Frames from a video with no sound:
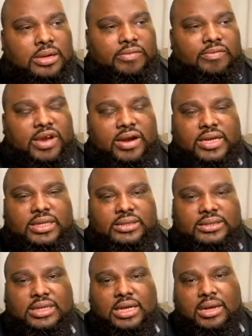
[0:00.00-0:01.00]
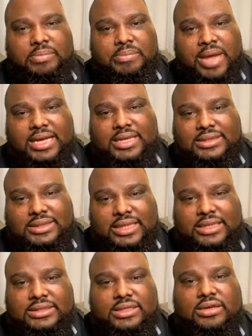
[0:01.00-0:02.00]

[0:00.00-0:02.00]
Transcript: various magazines,